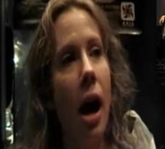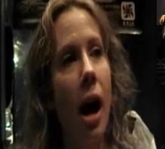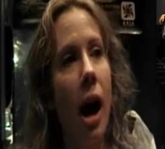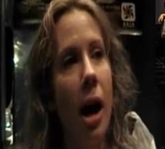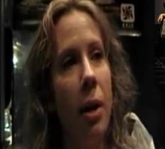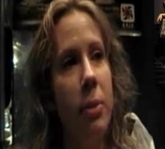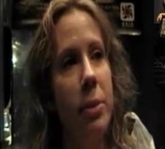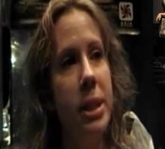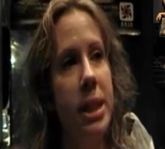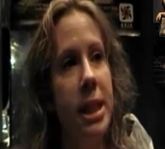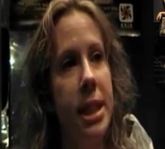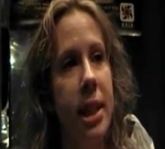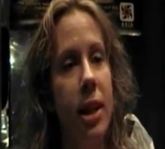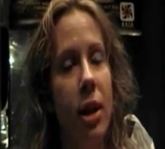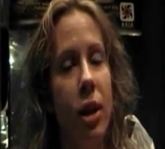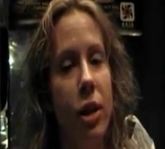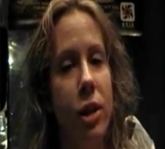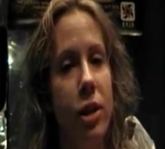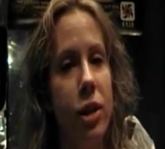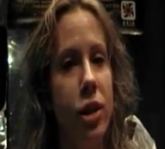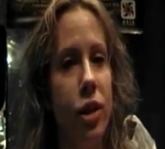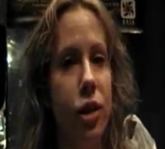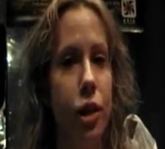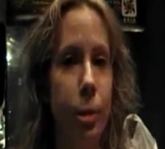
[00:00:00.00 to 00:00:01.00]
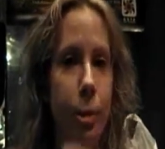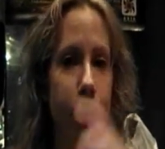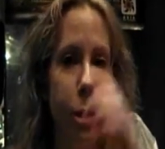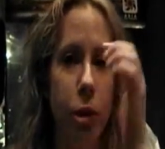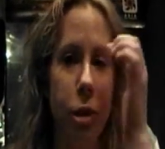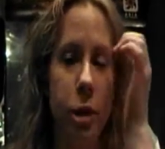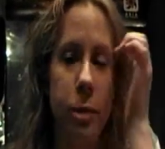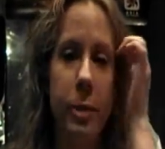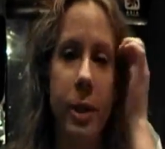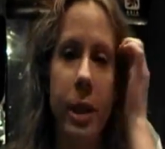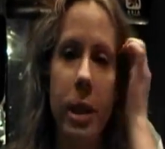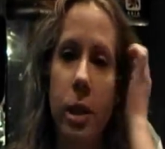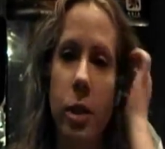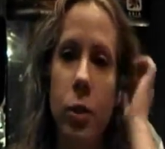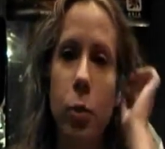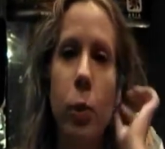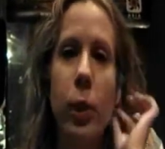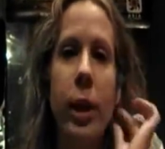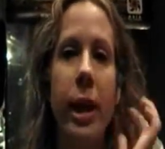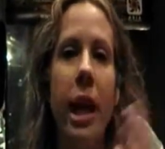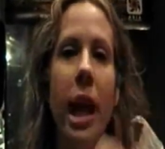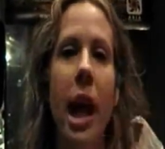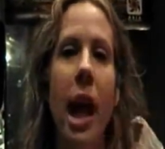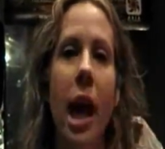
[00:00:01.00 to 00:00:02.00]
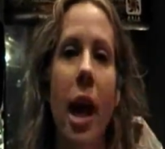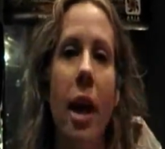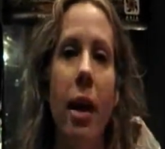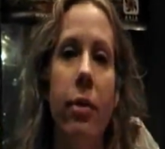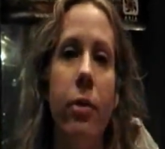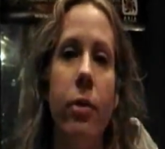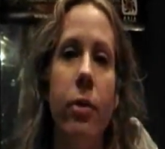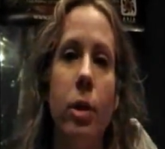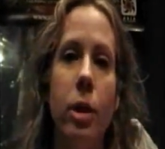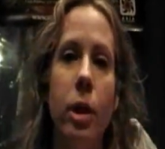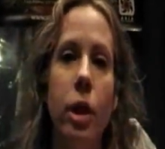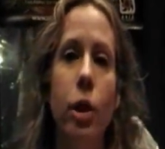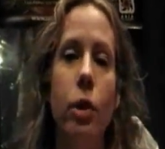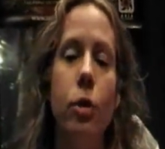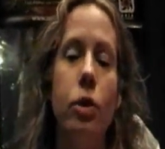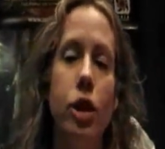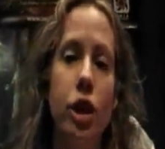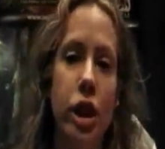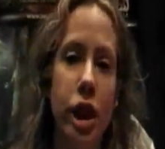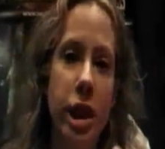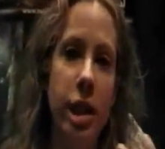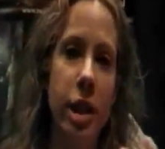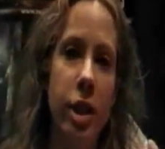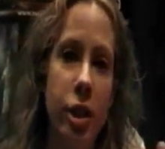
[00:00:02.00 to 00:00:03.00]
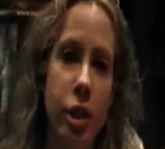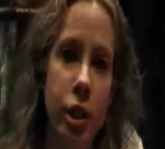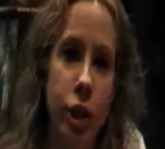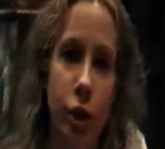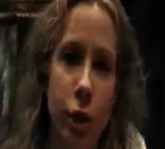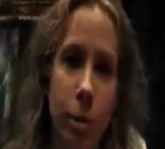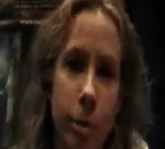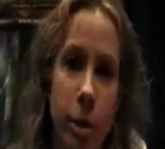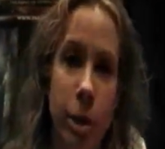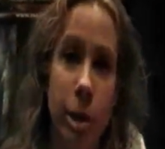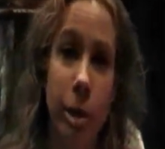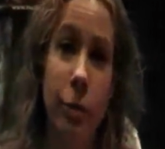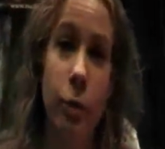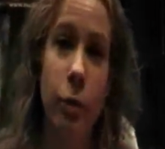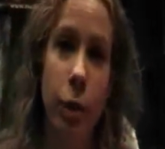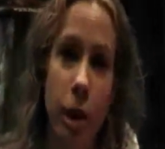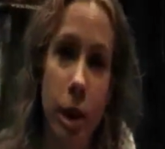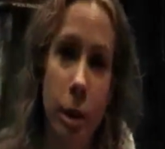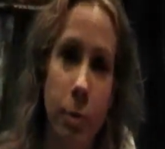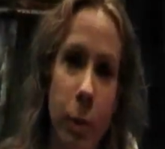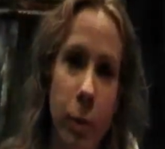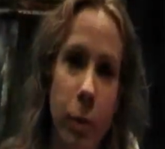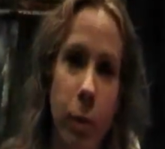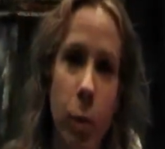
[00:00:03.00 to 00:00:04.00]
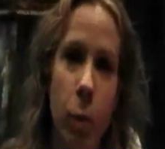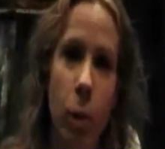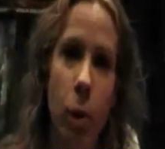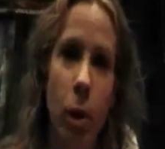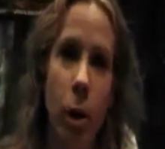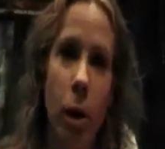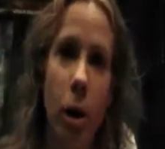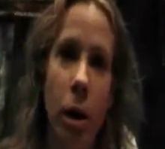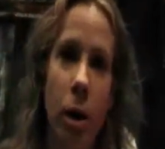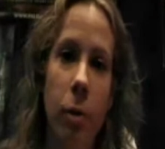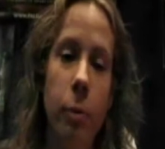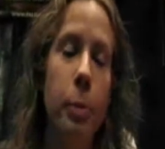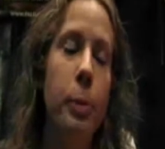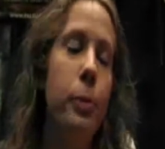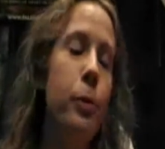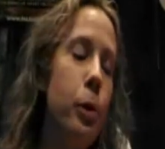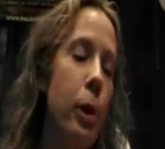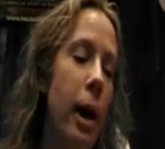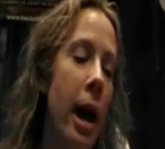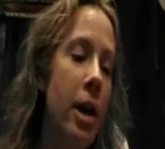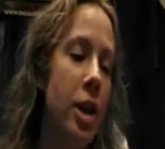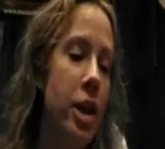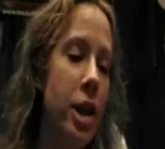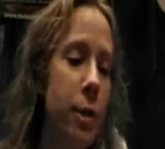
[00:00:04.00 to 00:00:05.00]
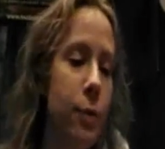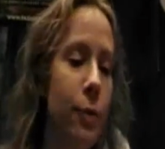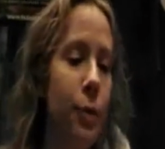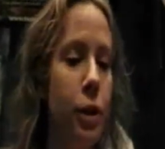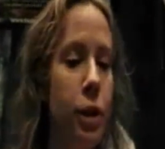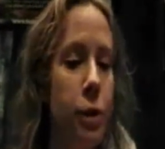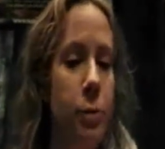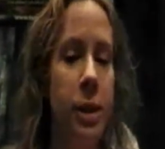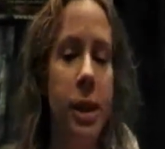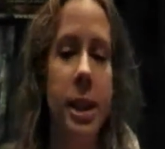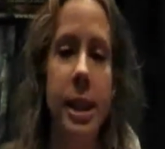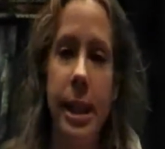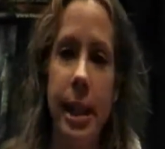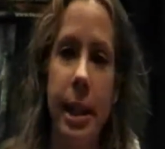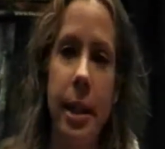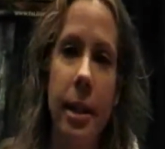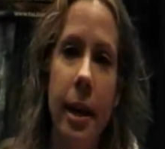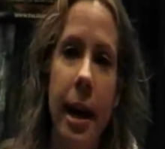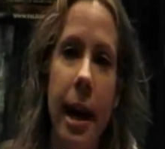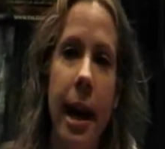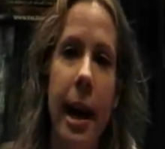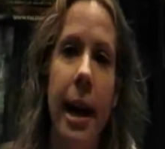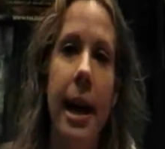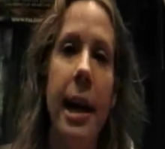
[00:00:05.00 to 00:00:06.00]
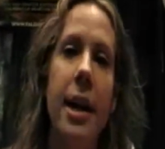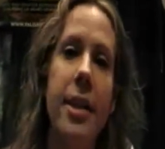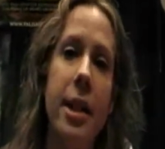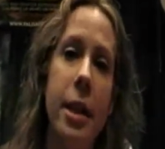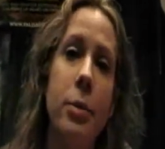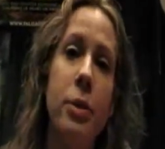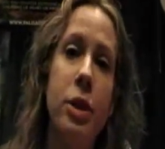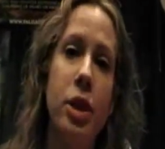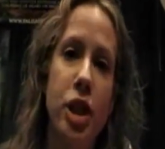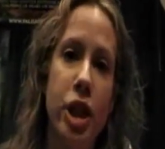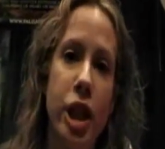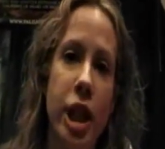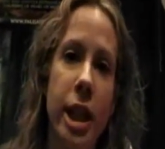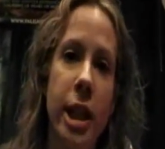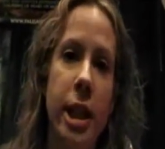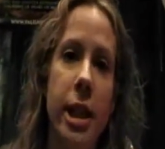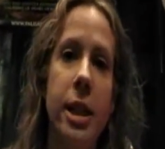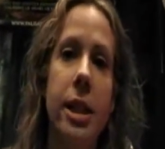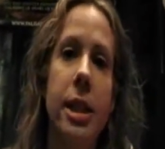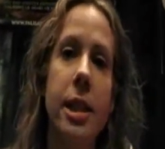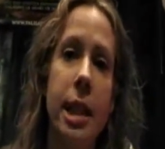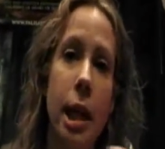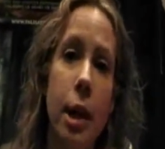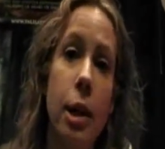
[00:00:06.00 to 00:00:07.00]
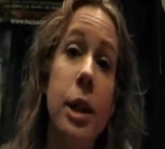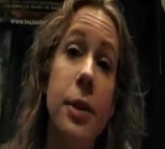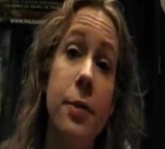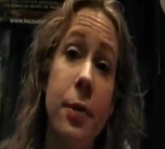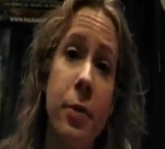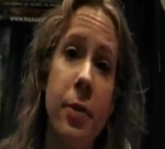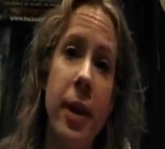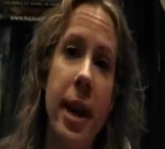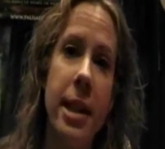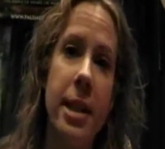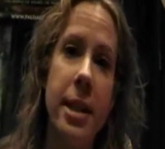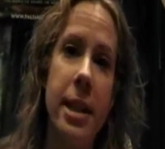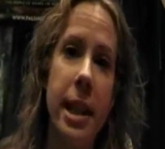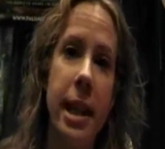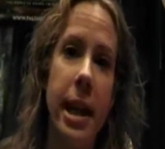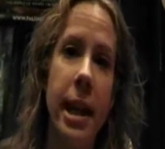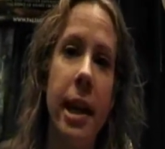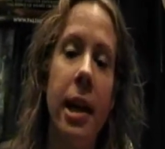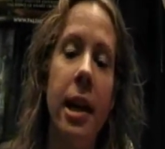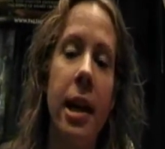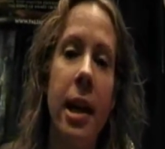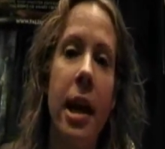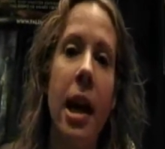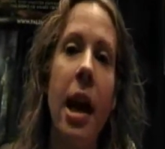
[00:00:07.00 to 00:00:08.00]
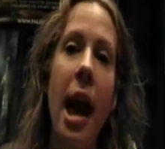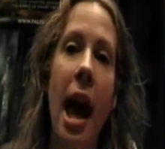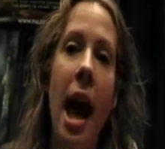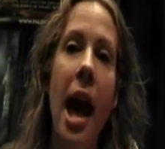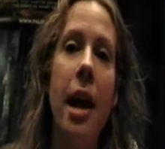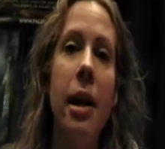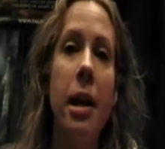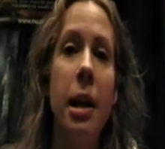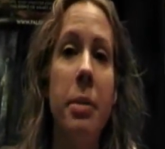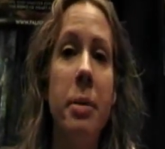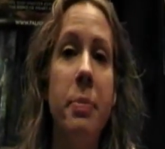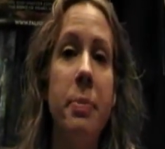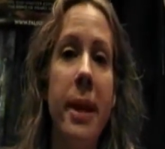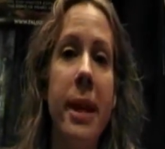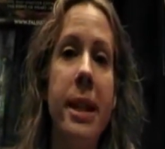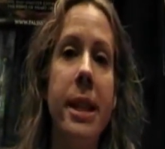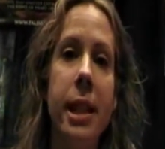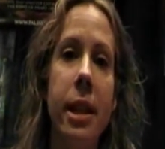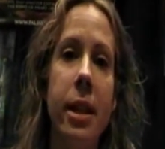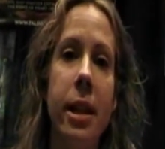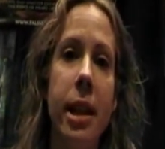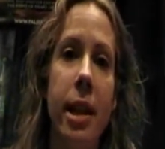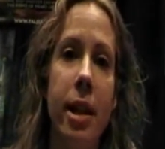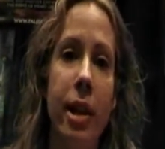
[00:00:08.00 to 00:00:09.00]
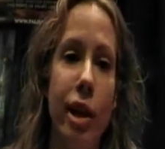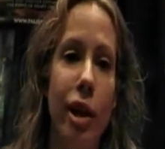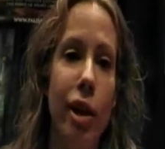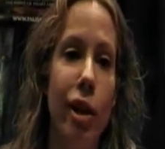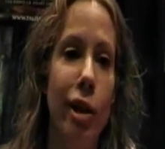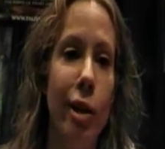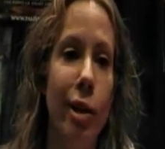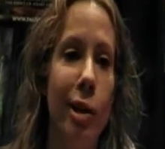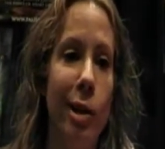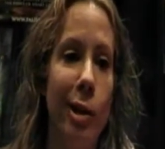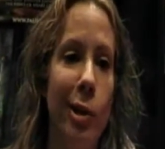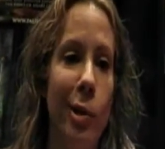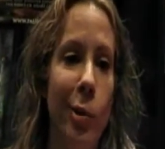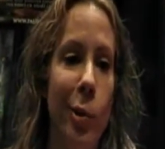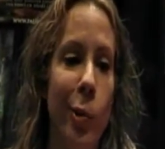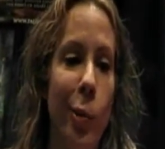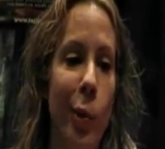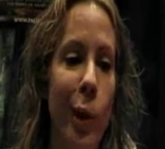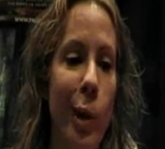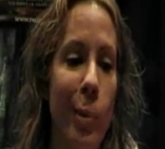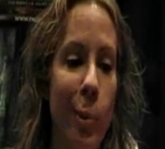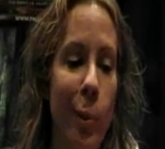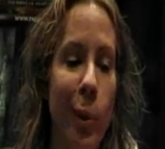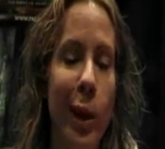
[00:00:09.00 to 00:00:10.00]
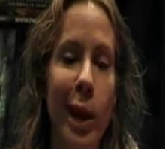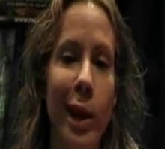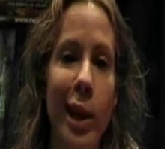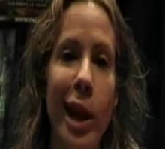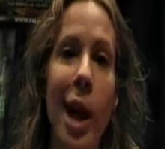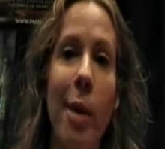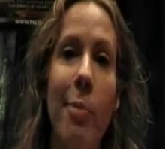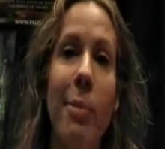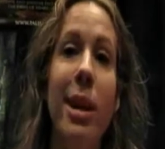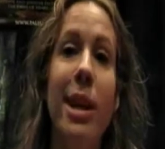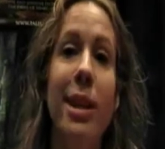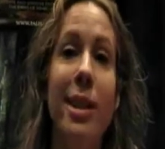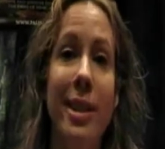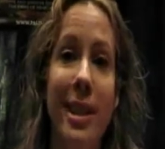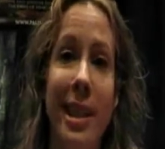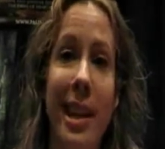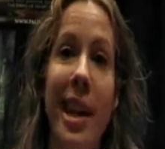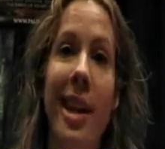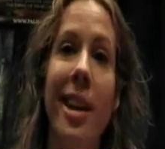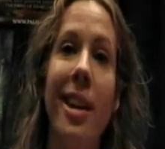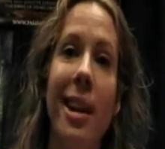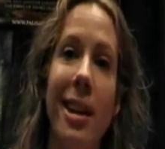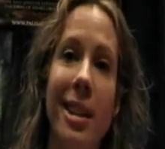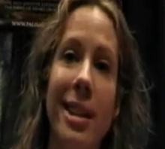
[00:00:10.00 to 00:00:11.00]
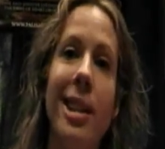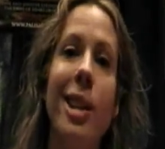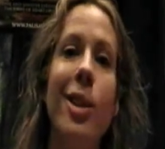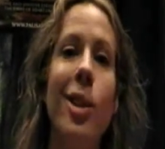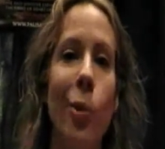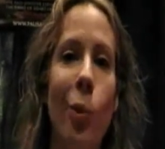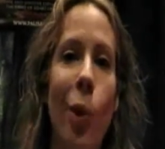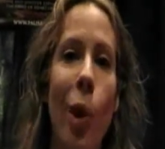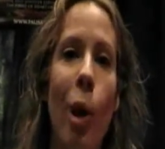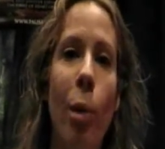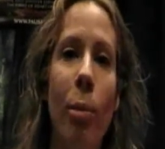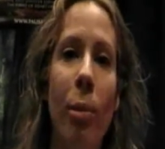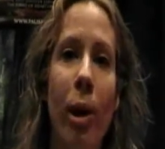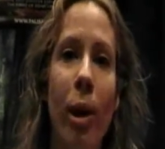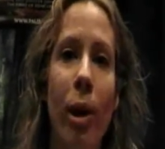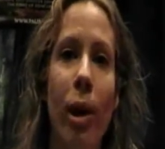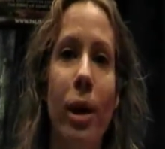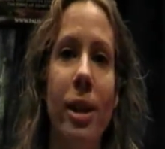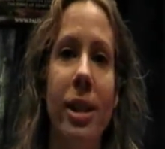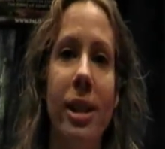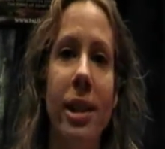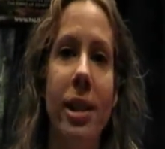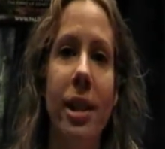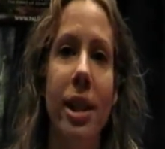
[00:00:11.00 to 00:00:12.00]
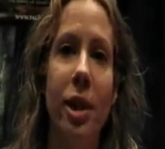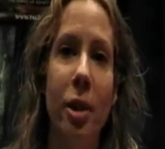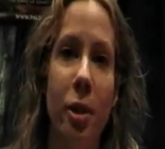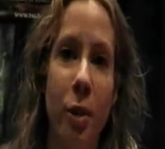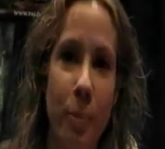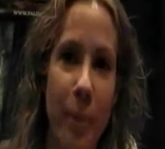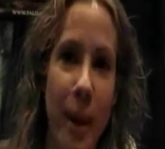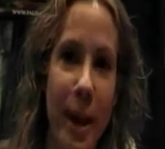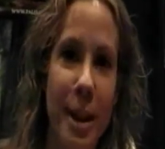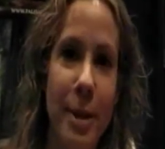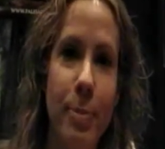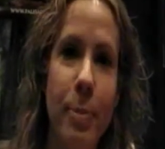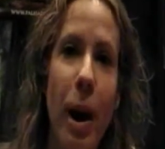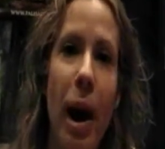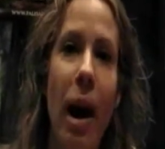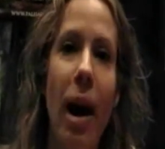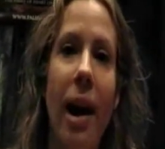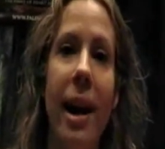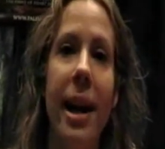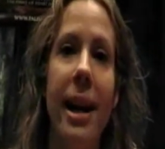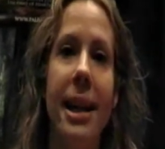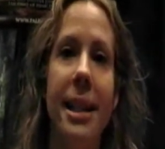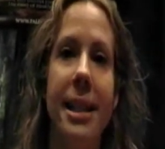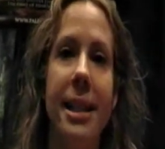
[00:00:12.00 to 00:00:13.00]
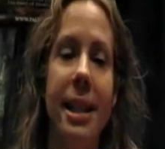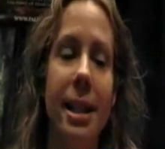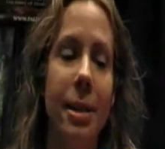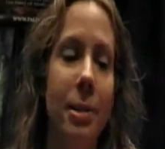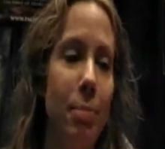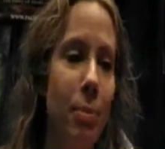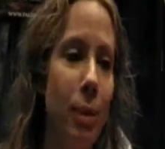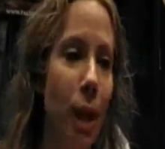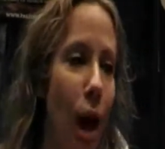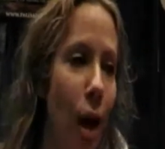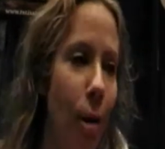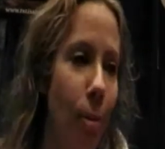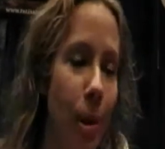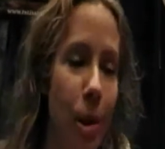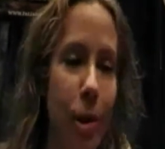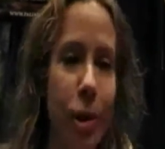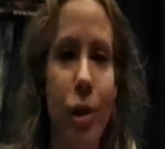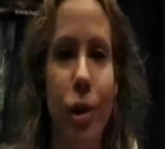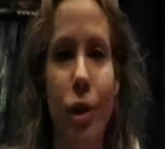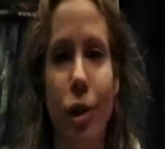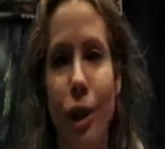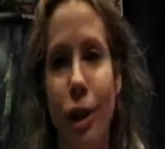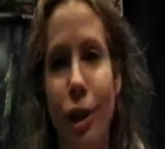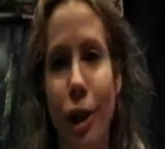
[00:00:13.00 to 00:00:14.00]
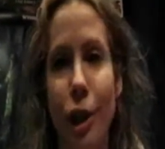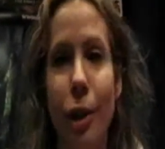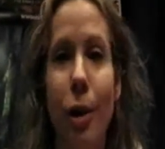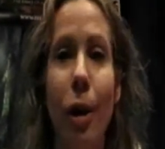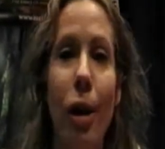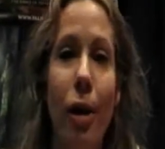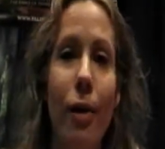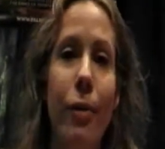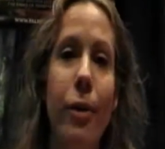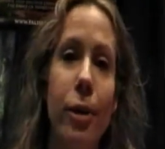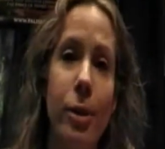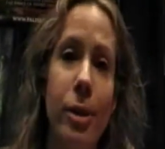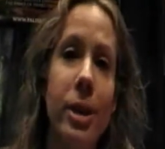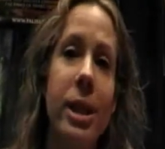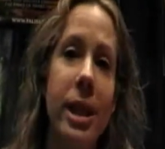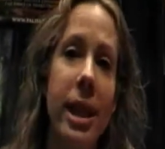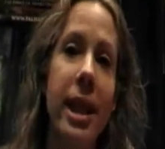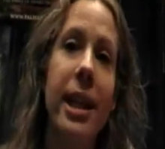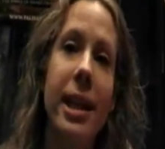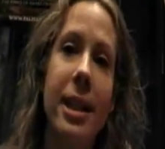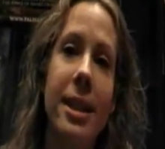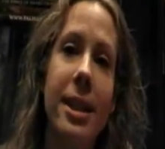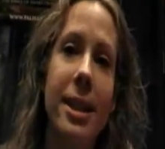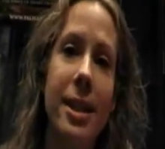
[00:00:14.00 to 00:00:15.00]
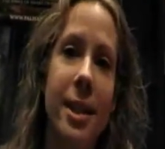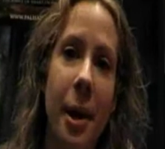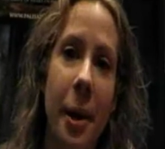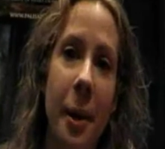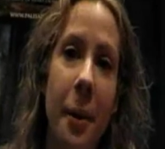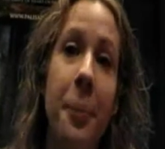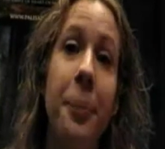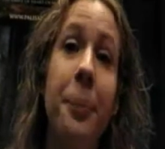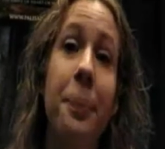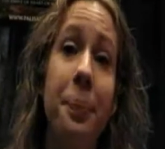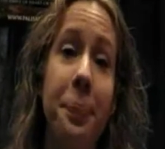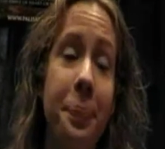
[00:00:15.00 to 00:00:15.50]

I would say our distributors, because we have, you know, Genius distributed for us before actually, first it was TLA, and then it was Genius, and now it's Vivendi. And I mean, basically, we bring them in to get us in the Walmarts and, you know, the Best Buys and Blockbuster and, you know, all those things. So.